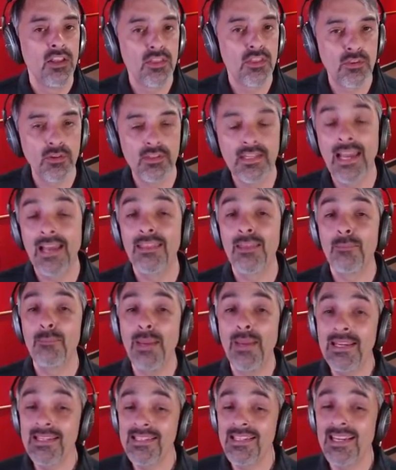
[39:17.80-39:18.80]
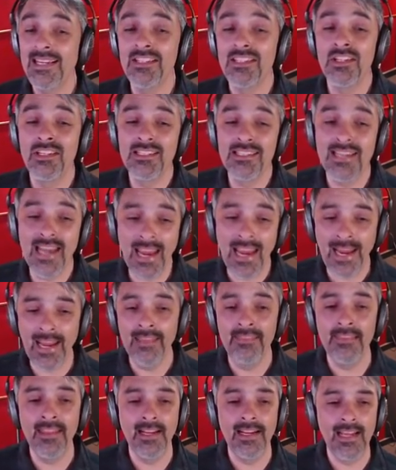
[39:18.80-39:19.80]
Yeah, the base stations
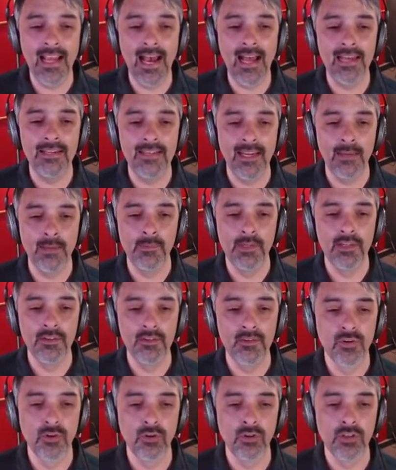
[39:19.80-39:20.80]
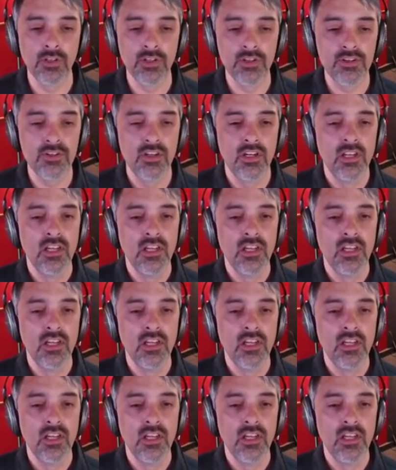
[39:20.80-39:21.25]
and the goddamn controllers.